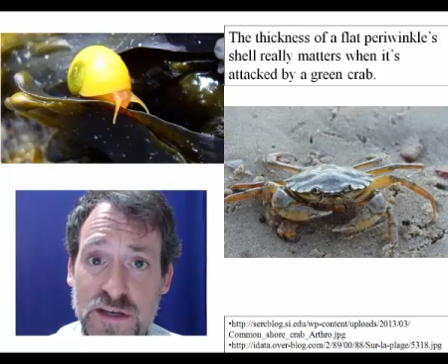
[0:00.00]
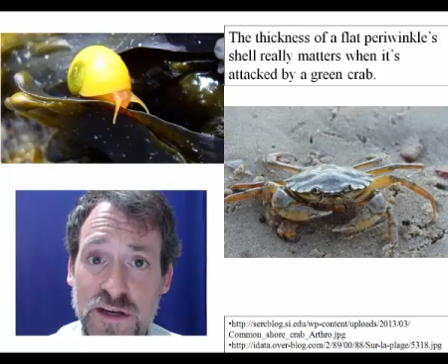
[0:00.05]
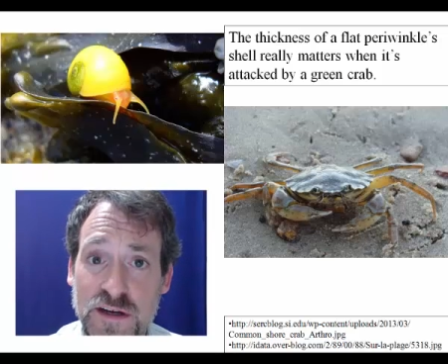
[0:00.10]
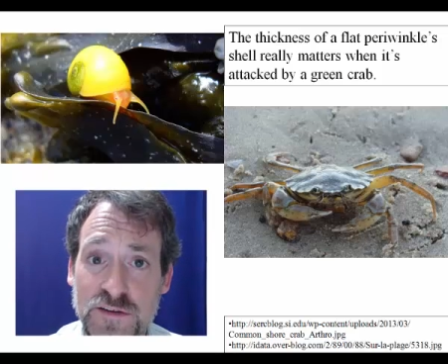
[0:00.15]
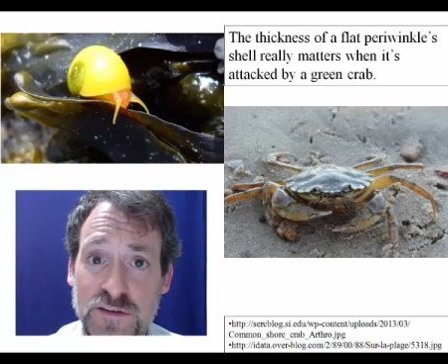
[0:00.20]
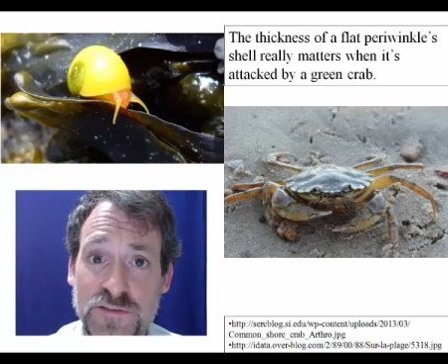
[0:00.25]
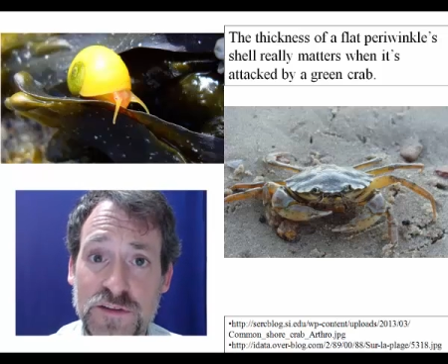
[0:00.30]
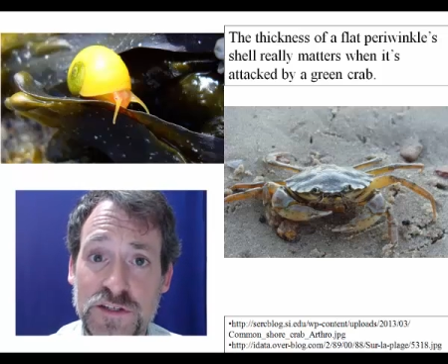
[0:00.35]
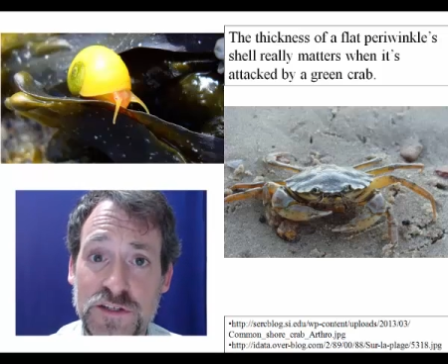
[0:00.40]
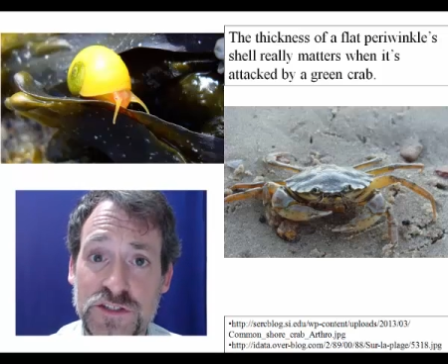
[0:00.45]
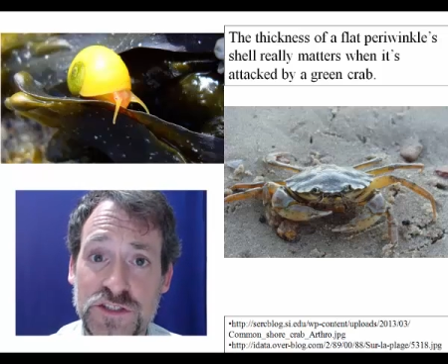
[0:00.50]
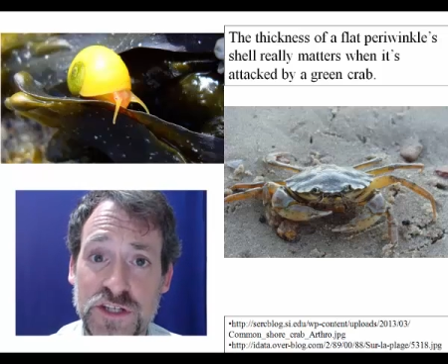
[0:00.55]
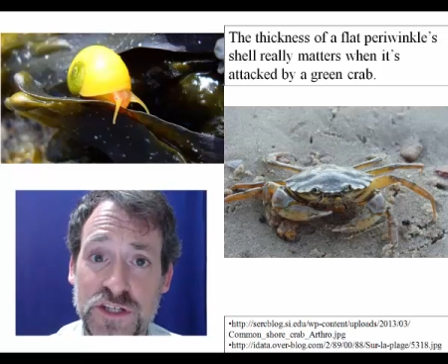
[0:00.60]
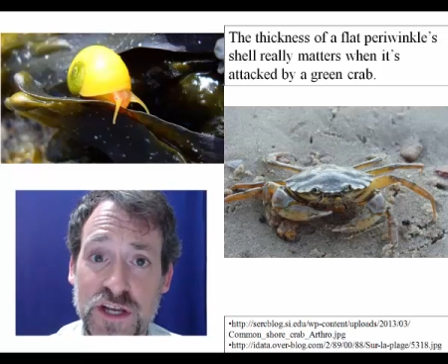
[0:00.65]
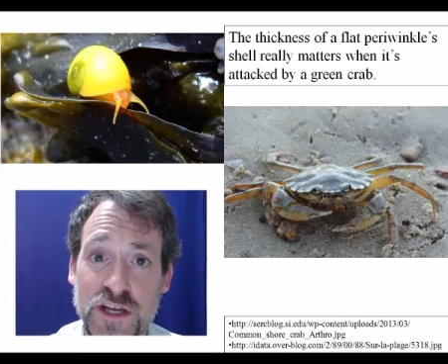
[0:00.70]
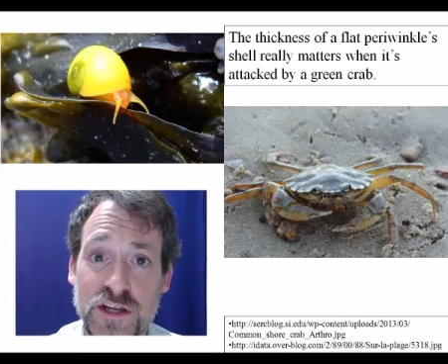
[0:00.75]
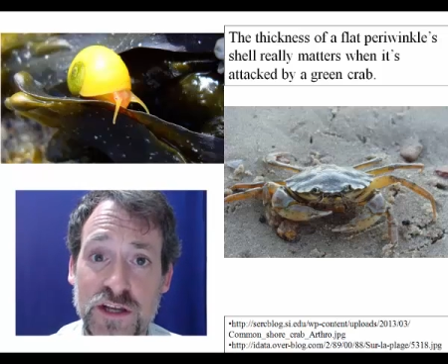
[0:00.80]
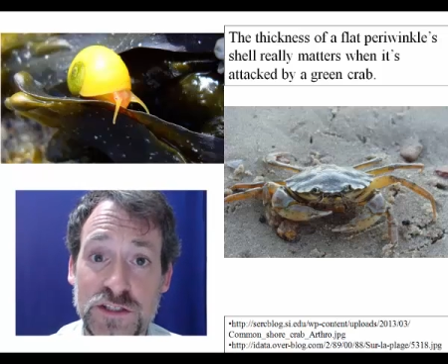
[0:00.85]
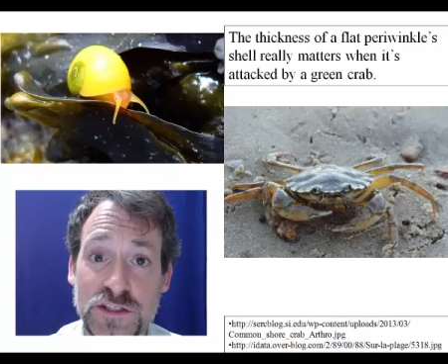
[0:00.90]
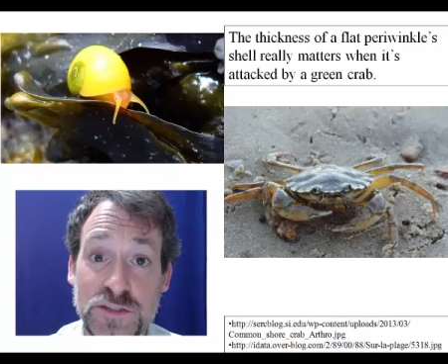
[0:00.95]
of the
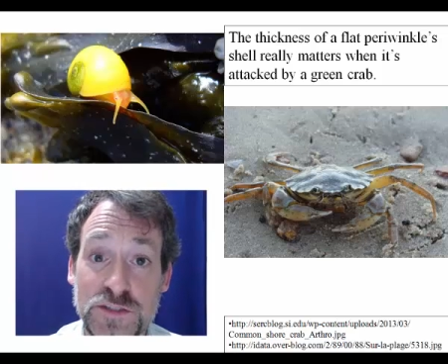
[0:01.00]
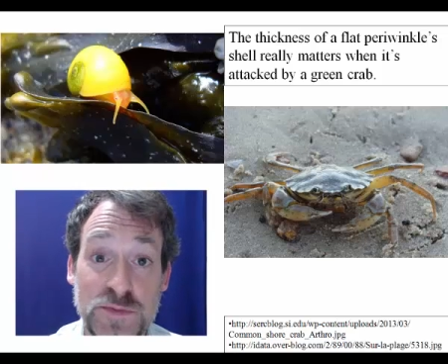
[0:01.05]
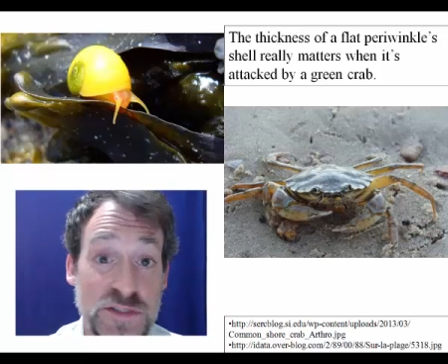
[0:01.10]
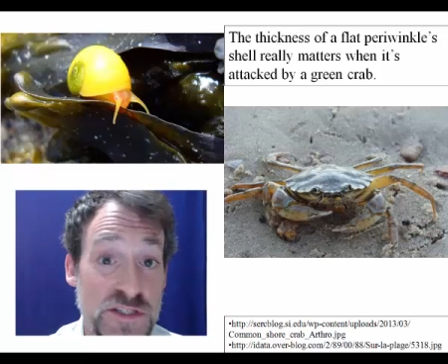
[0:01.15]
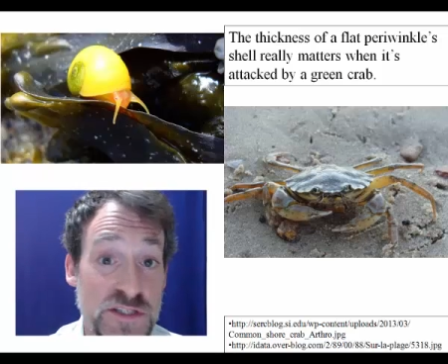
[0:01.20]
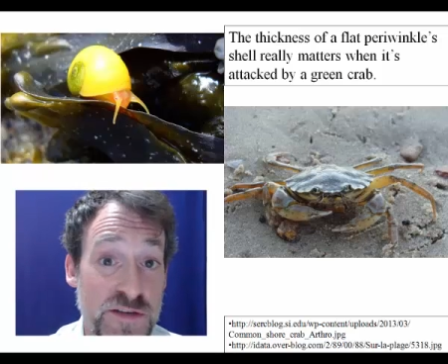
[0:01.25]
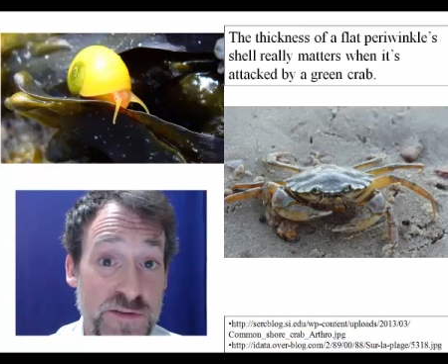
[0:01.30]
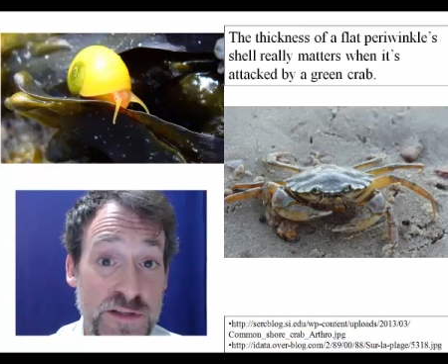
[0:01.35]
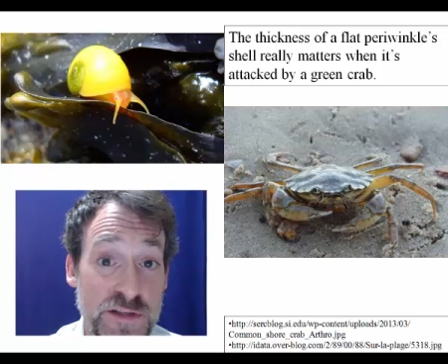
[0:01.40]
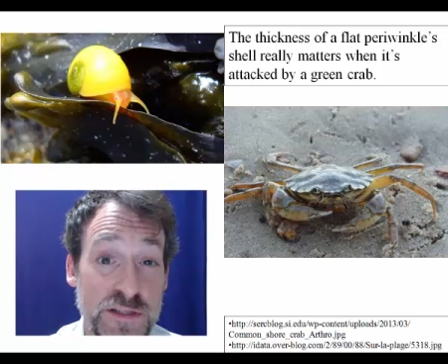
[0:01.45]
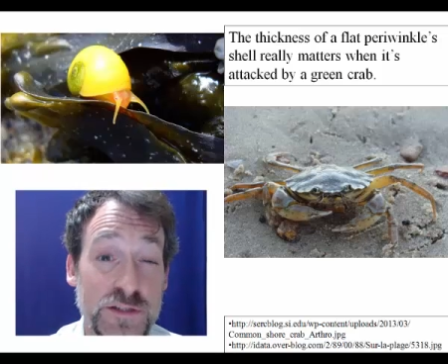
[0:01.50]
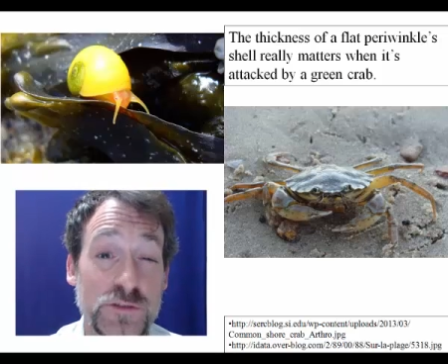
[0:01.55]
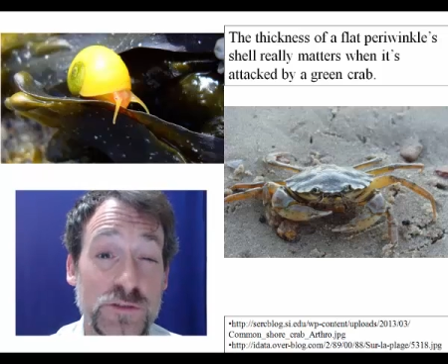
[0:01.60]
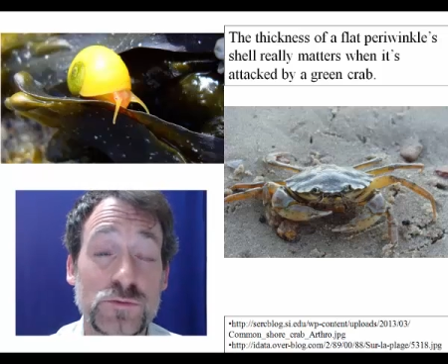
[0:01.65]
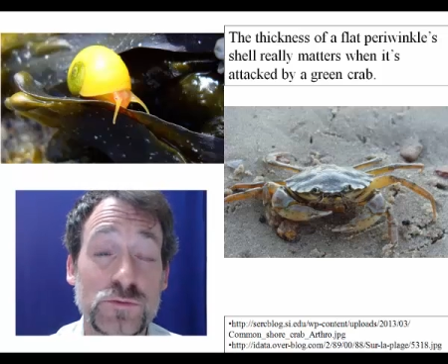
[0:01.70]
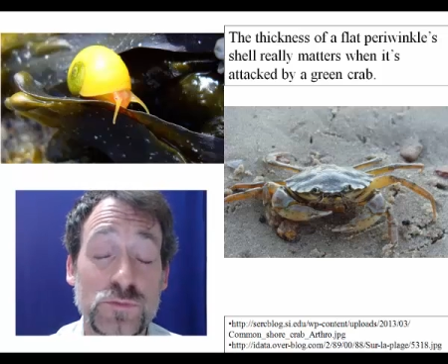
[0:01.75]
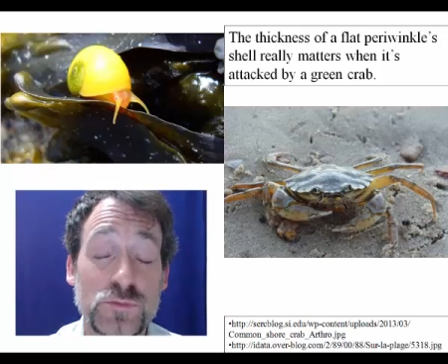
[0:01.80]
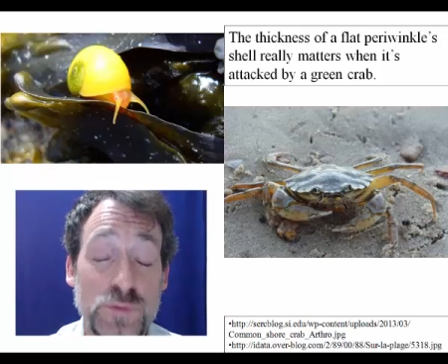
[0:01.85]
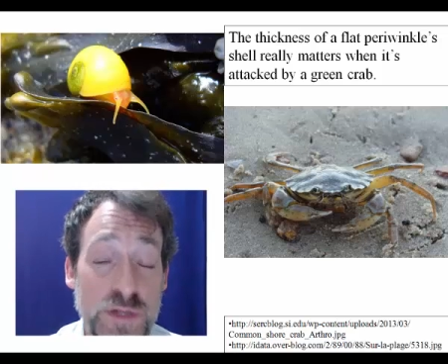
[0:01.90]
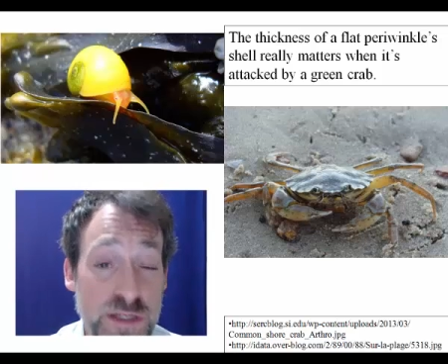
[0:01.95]
shell specifically
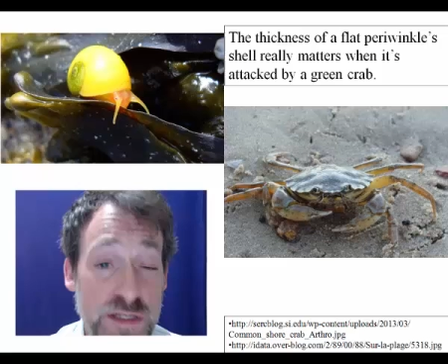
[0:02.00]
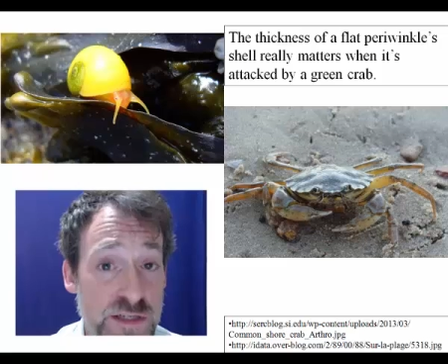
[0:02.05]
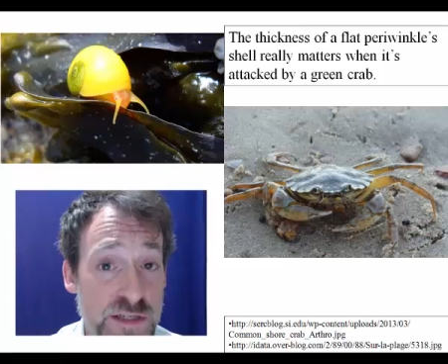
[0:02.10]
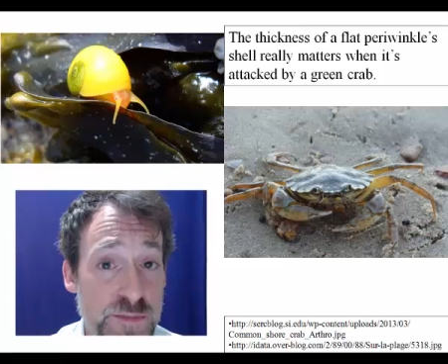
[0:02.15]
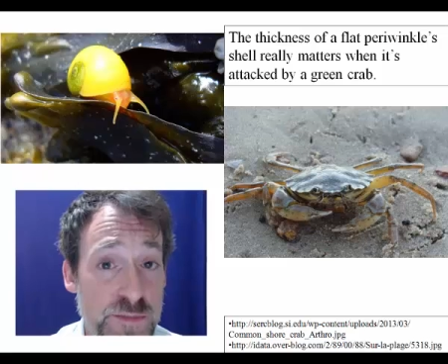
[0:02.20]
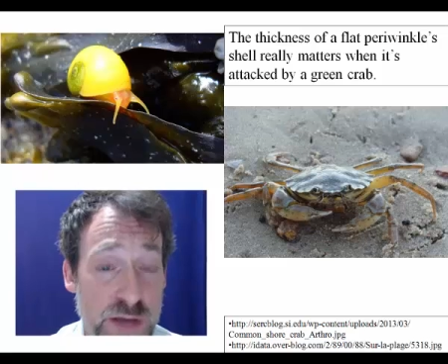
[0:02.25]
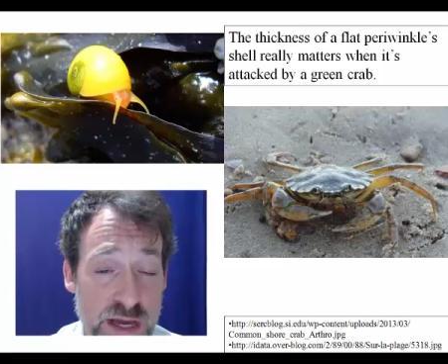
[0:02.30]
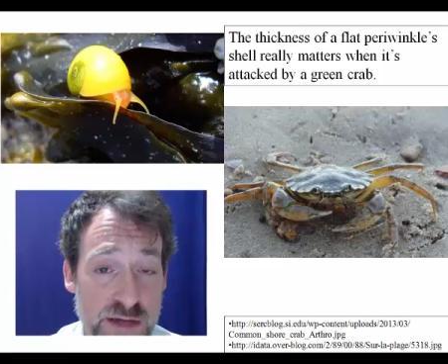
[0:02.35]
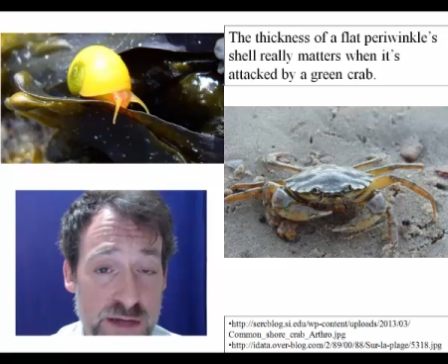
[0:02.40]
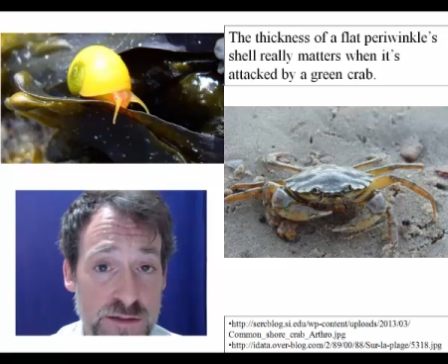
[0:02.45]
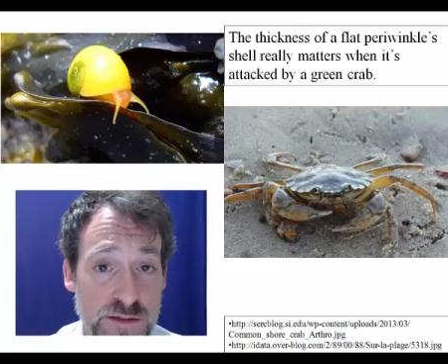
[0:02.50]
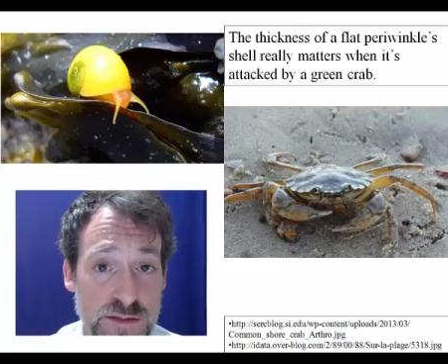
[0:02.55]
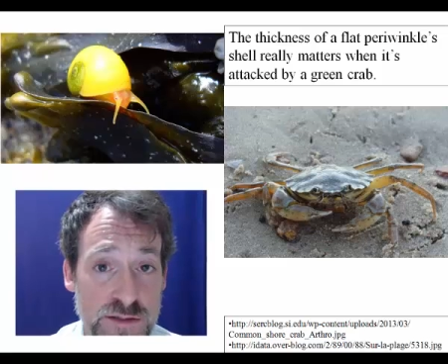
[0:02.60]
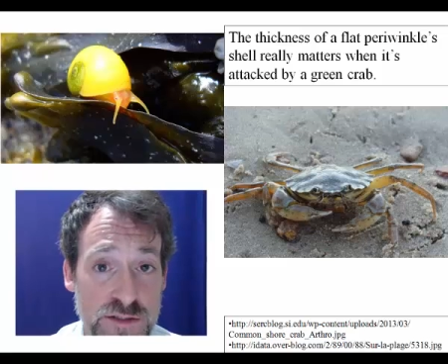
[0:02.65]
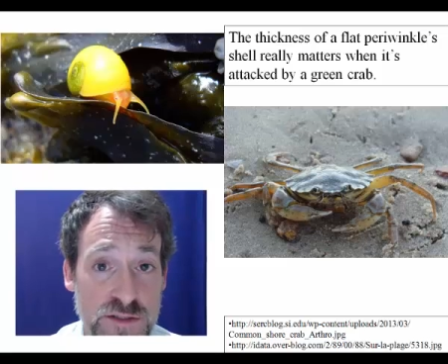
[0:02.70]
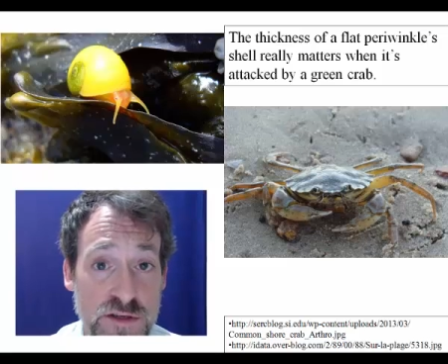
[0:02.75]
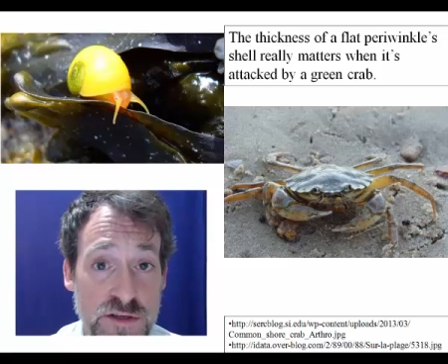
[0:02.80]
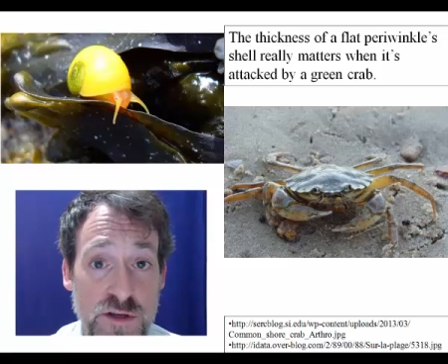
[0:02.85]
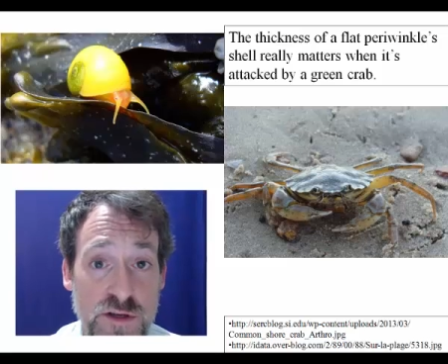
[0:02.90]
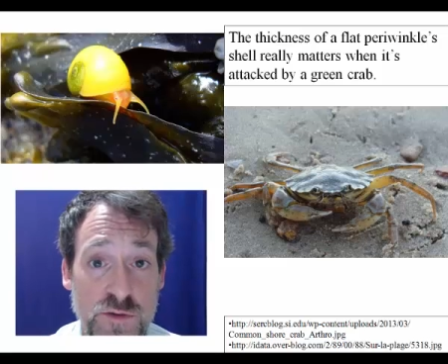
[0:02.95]
really
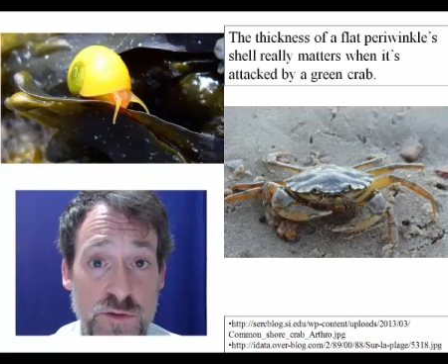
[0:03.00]
matters